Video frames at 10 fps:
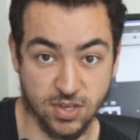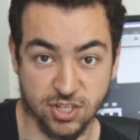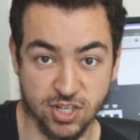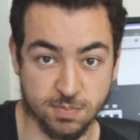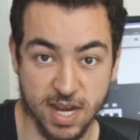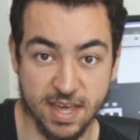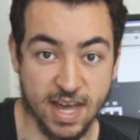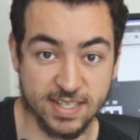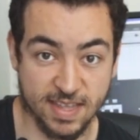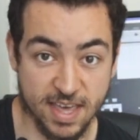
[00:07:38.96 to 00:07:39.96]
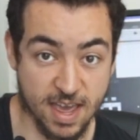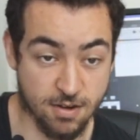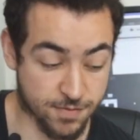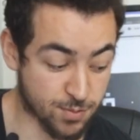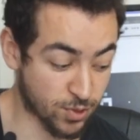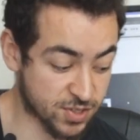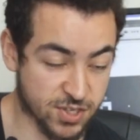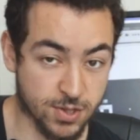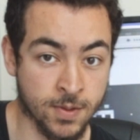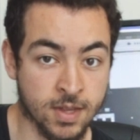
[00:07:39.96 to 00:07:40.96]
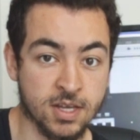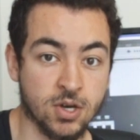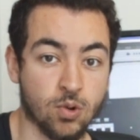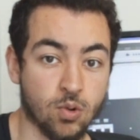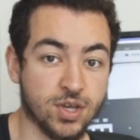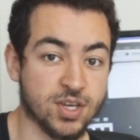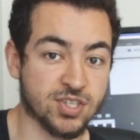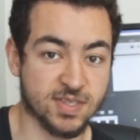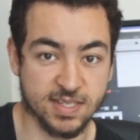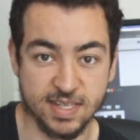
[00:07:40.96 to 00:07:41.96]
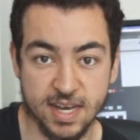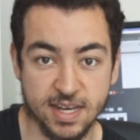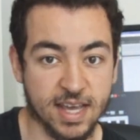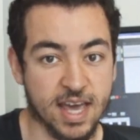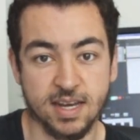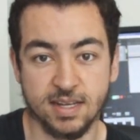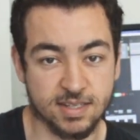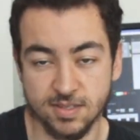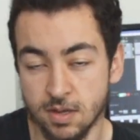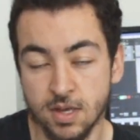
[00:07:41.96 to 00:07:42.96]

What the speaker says: you can just play that, stay there if you want to, or you can just descend again.